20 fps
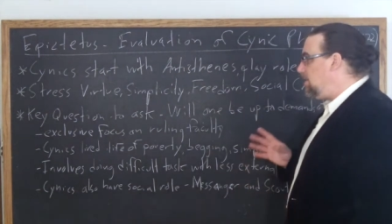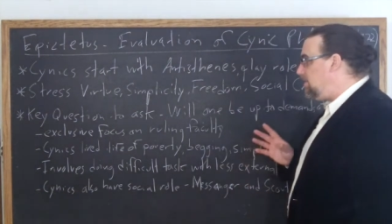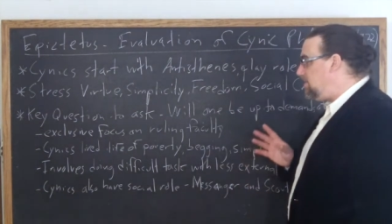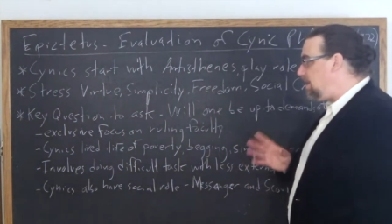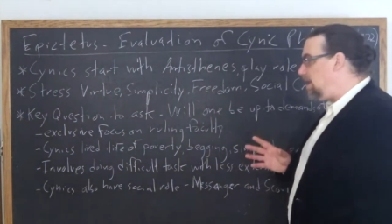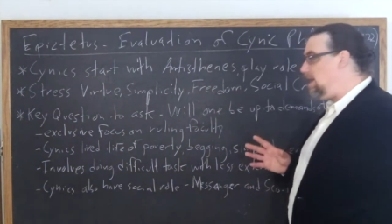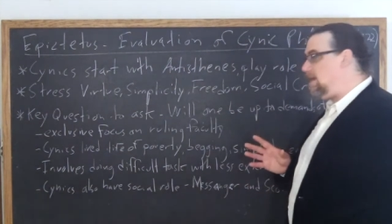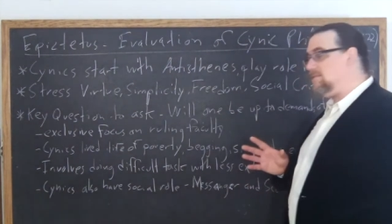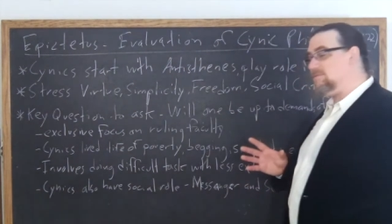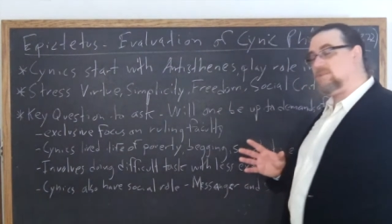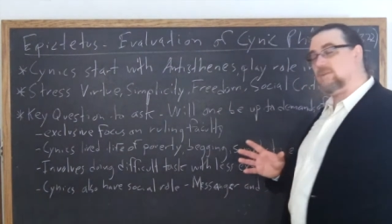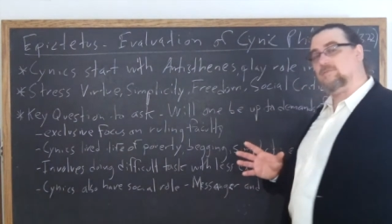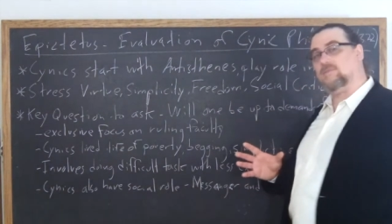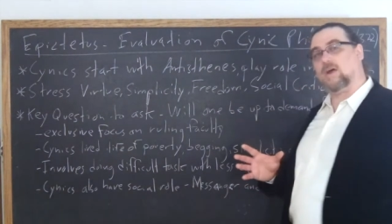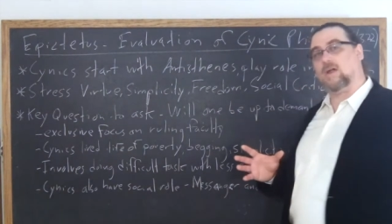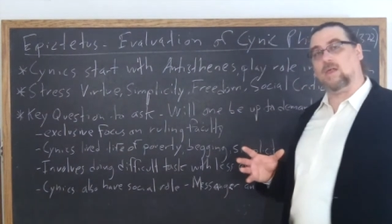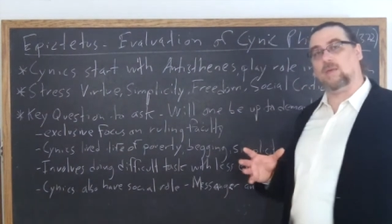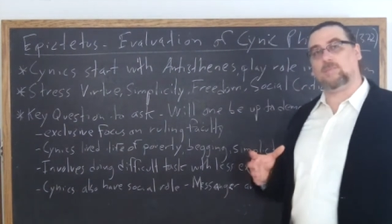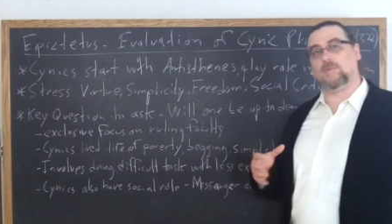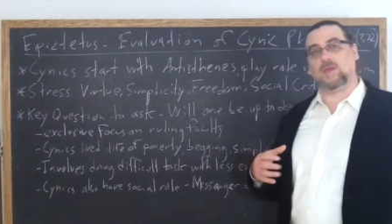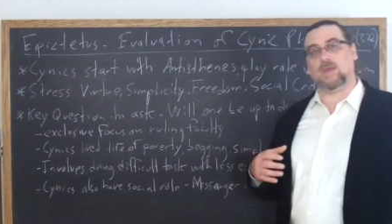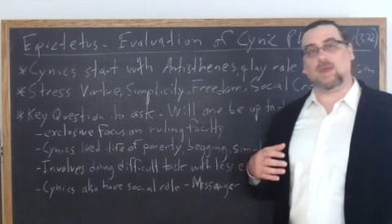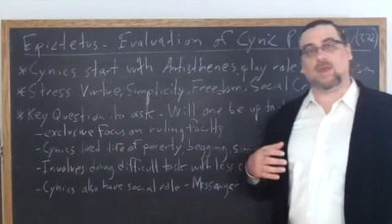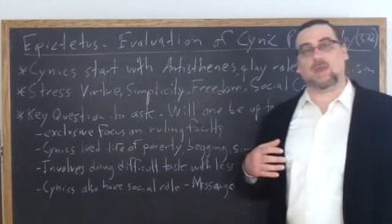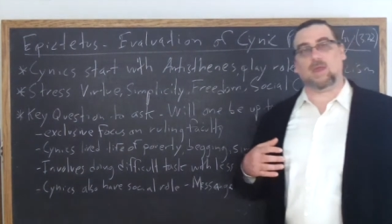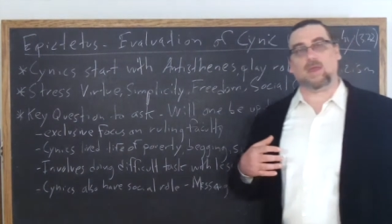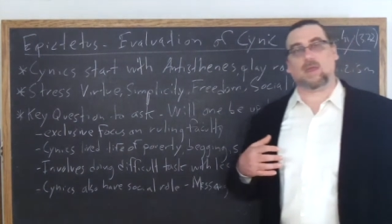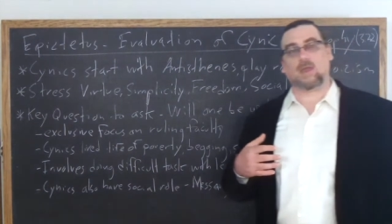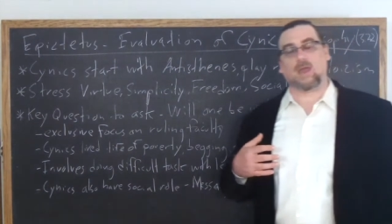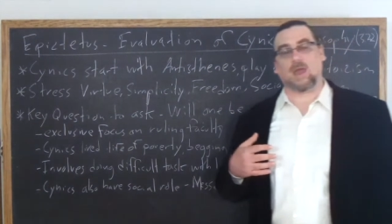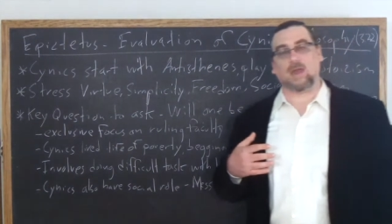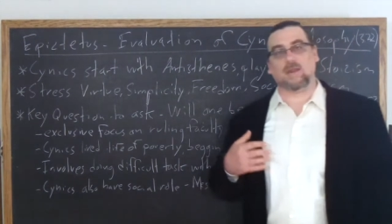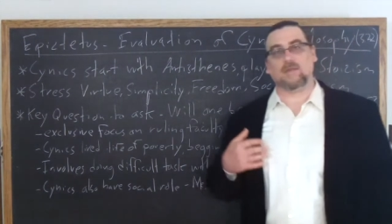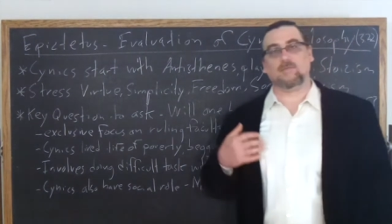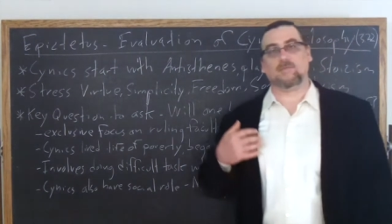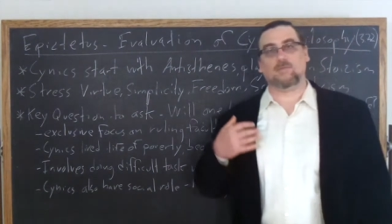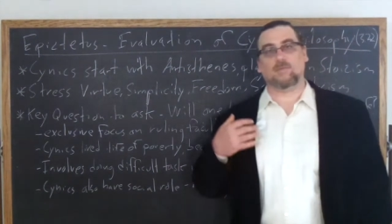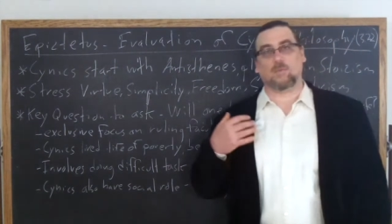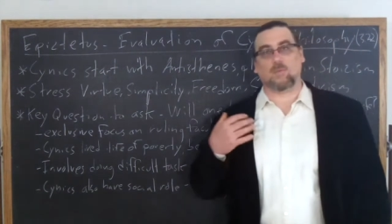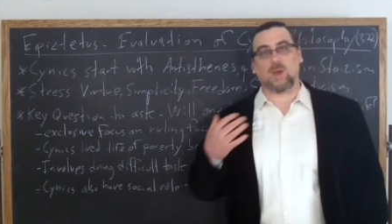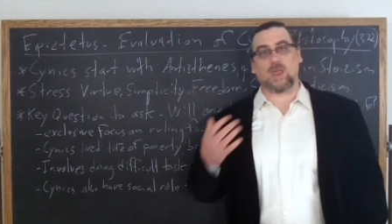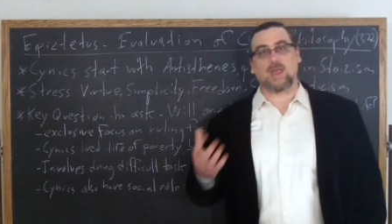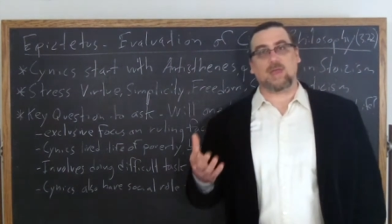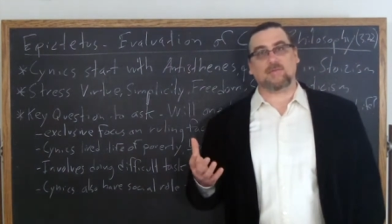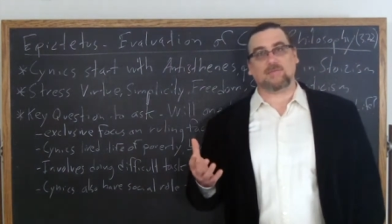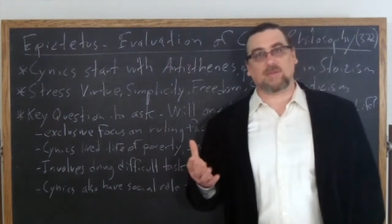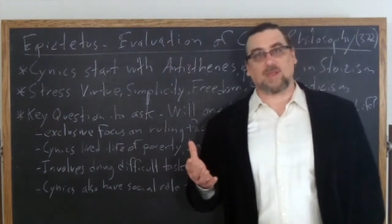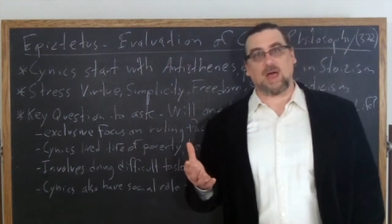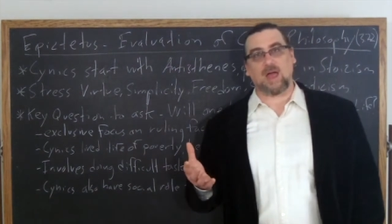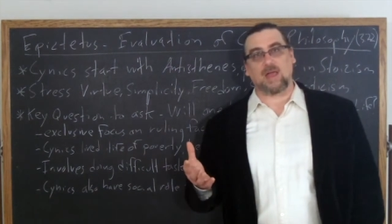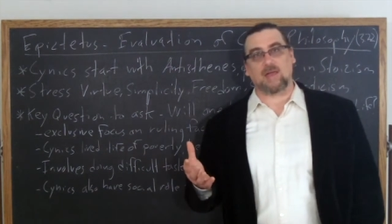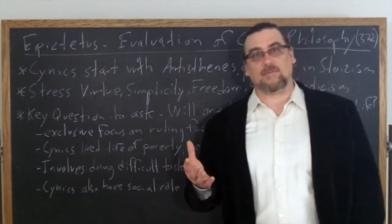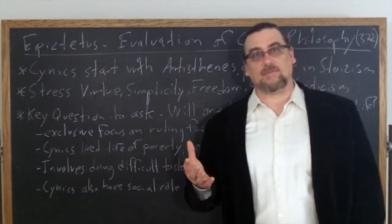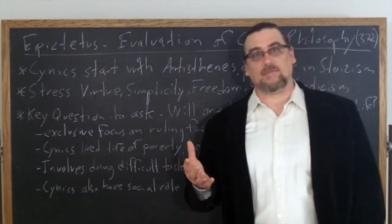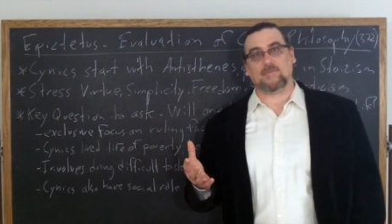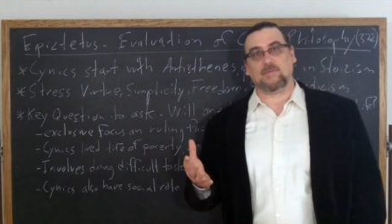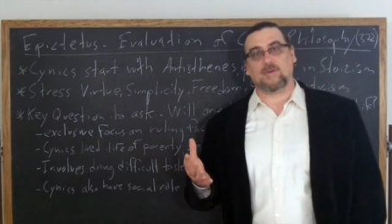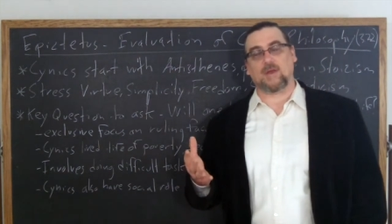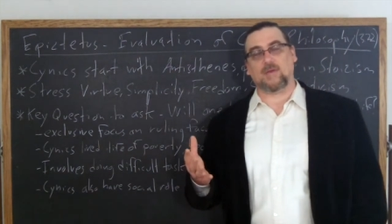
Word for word: they have developed a kind of way of life.